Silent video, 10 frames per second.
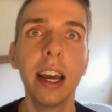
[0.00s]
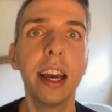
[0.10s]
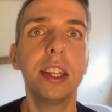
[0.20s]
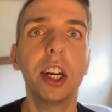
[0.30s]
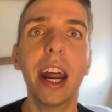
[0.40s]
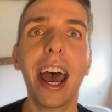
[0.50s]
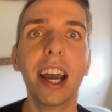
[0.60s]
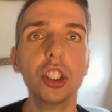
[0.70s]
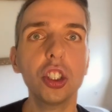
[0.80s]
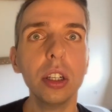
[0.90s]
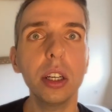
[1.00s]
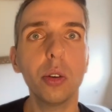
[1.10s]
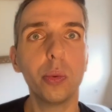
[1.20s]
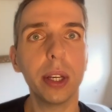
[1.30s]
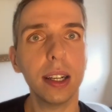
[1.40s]
They're actually
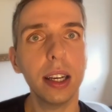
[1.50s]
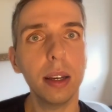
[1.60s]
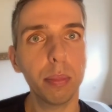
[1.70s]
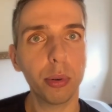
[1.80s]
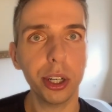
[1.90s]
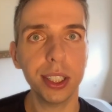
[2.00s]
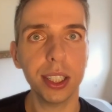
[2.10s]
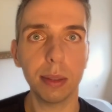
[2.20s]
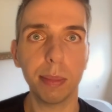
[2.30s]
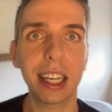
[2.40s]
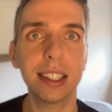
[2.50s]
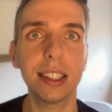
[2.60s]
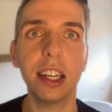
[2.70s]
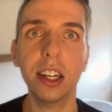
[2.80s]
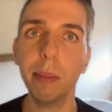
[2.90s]
really important because
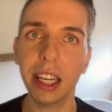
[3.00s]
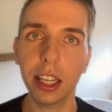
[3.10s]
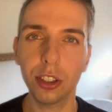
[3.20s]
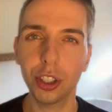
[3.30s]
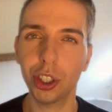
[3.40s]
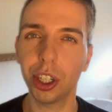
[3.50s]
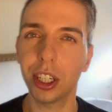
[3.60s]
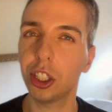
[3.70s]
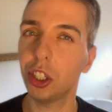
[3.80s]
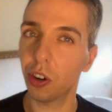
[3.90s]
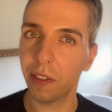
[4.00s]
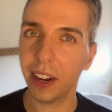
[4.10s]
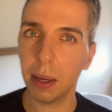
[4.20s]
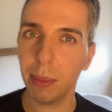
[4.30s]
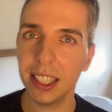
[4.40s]
they are making sure that your
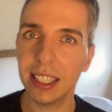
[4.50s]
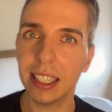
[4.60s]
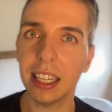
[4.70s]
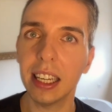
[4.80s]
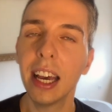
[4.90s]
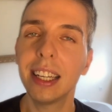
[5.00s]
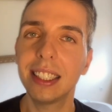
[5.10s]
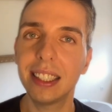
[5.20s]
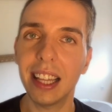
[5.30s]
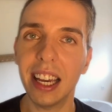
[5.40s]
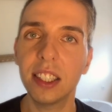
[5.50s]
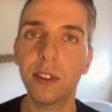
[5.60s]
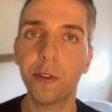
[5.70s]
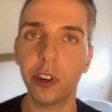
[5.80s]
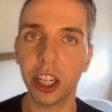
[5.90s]
vitamin C stays
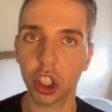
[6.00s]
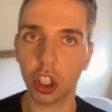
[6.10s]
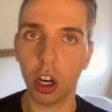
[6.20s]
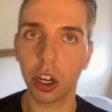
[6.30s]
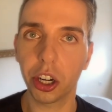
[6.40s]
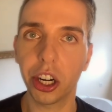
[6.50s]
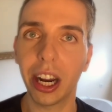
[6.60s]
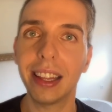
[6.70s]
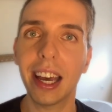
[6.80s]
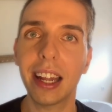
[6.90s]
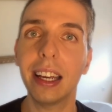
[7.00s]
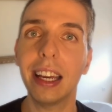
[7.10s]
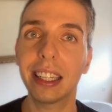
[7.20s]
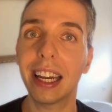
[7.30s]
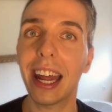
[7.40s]
fresh longer and that it
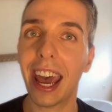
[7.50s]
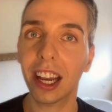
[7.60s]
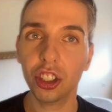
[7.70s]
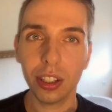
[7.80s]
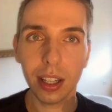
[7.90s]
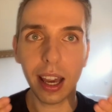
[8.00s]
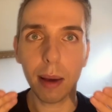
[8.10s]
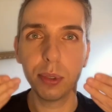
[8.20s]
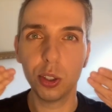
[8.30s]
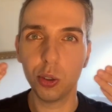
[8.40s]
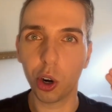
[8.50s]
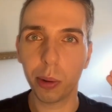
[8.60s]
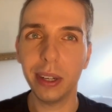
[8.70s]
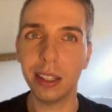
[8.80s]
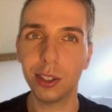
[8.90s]
can actually
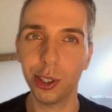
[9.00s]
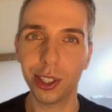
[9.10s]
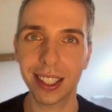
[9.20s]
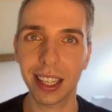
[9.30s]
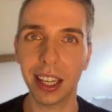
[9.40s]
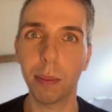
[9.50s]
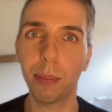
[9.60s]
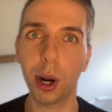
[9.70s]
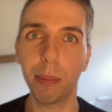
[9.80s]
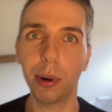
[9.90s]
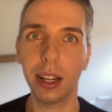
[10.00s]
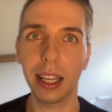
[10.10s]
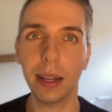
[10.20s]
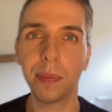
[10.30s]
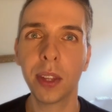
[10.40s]
absorb into your skin properly.